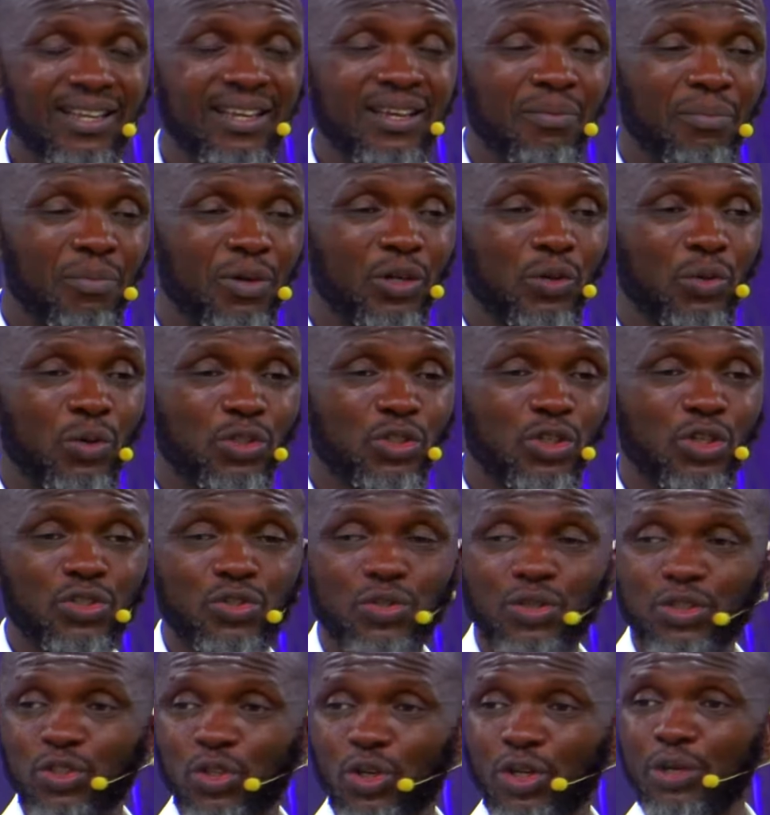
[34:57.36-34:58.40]
but he was just
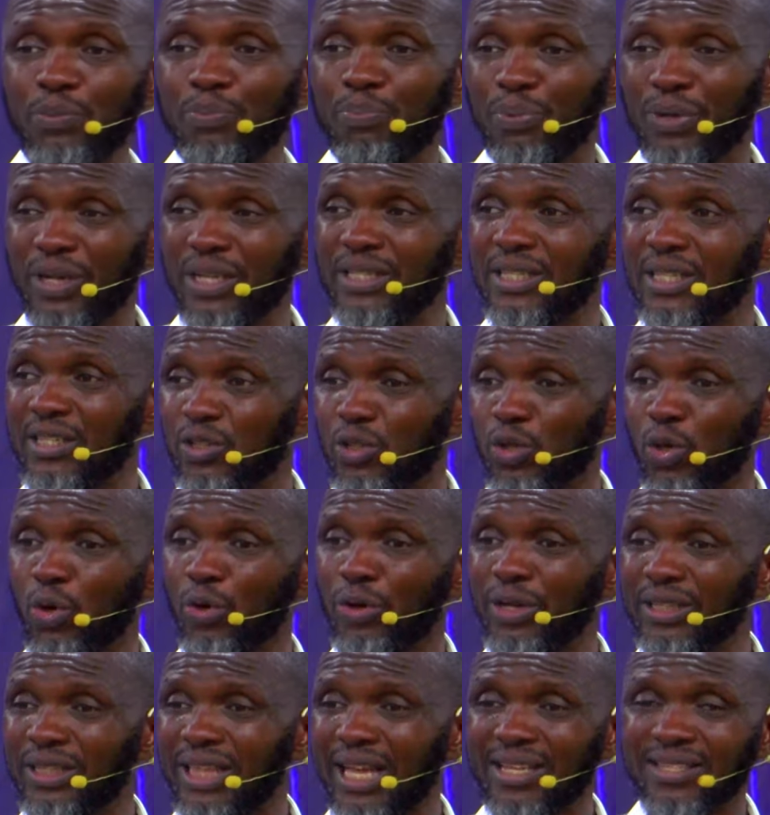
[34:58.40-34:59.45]
returning praises,
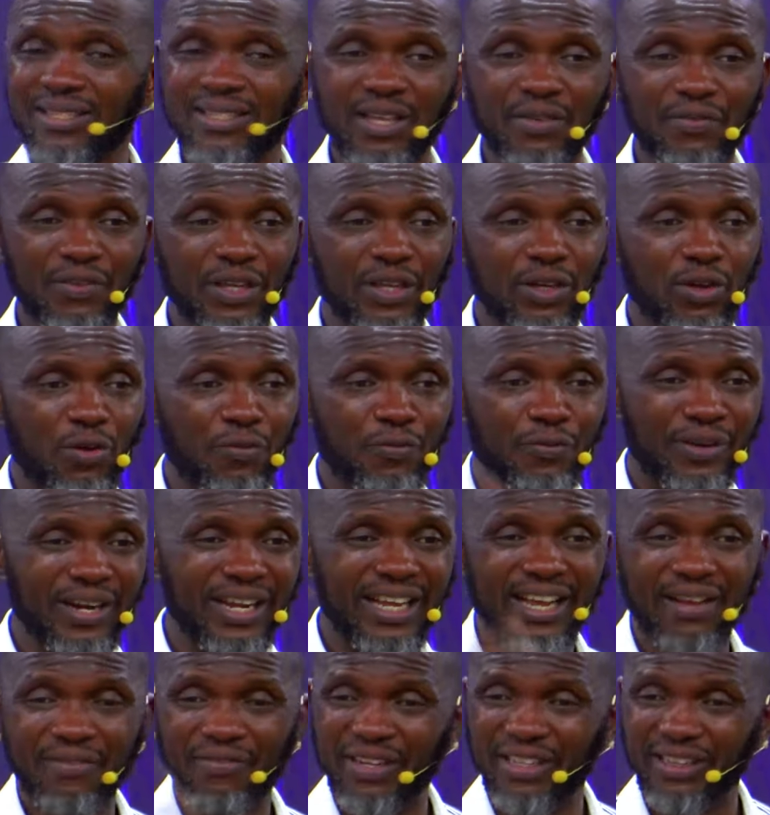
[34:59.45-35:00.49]
glory, thanksgiving,
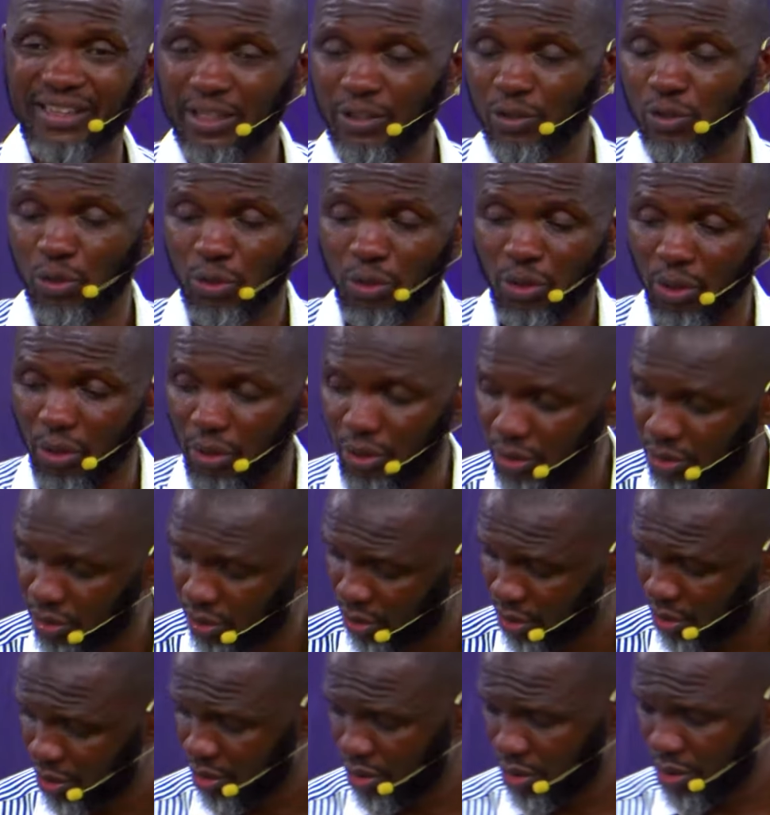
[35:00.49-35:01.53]
offering everything to God.
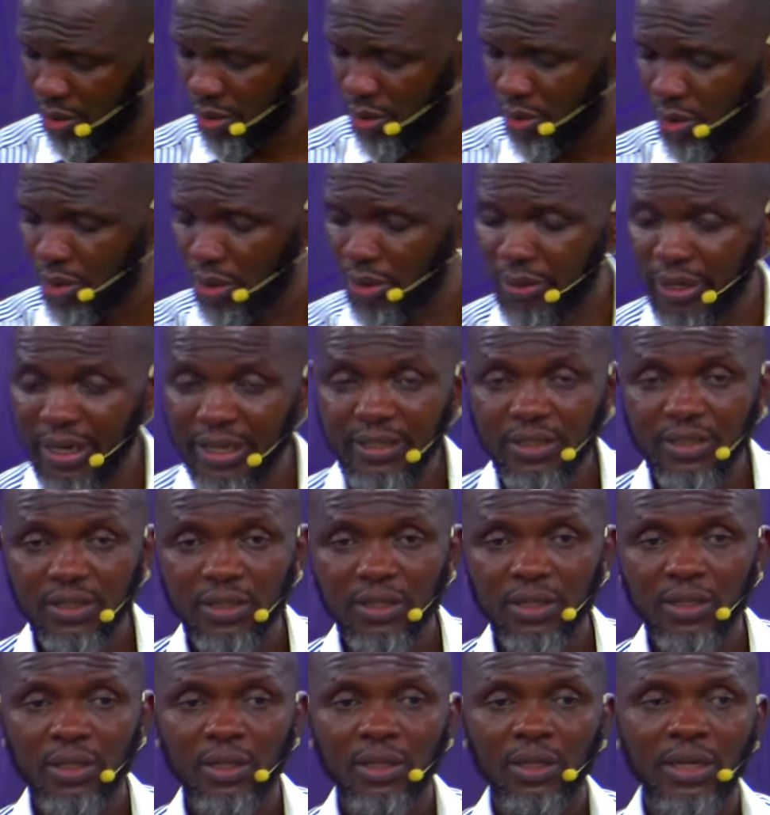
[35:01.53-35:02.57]
All right?
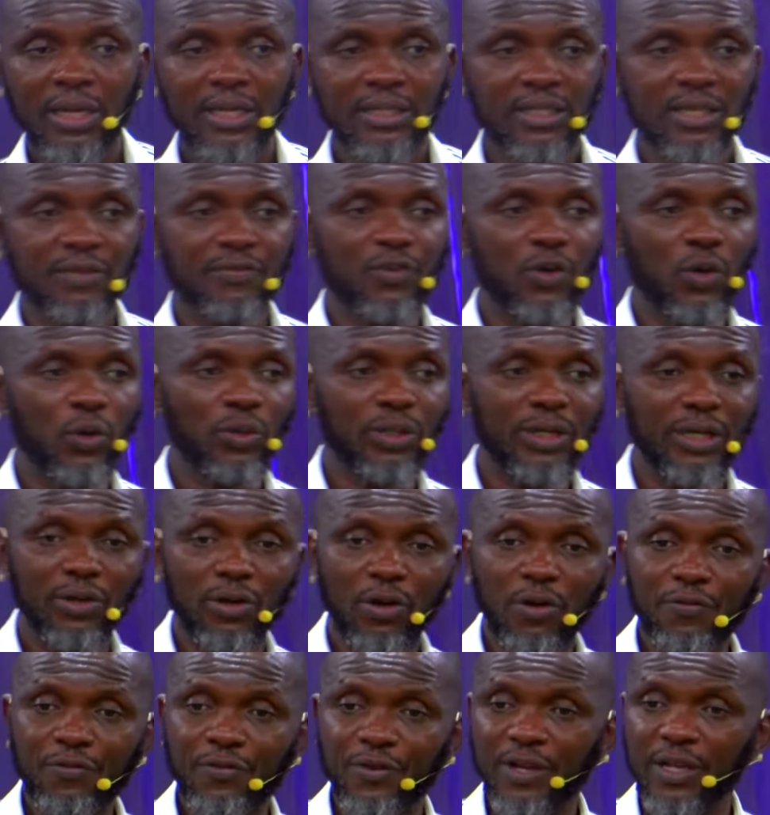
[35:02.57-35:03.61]
Let's give God an
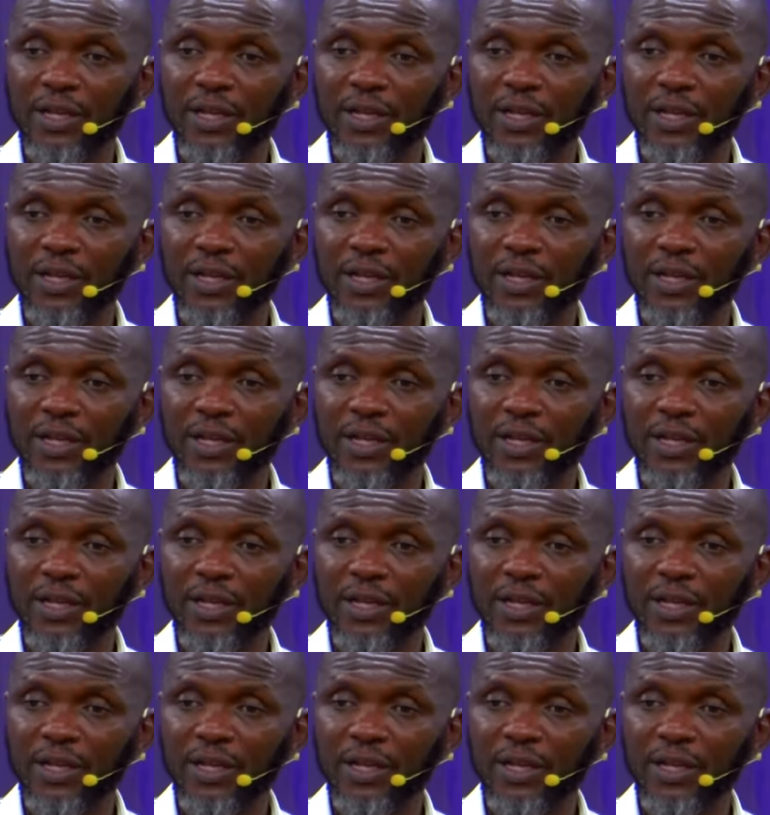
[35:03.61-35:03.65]
offering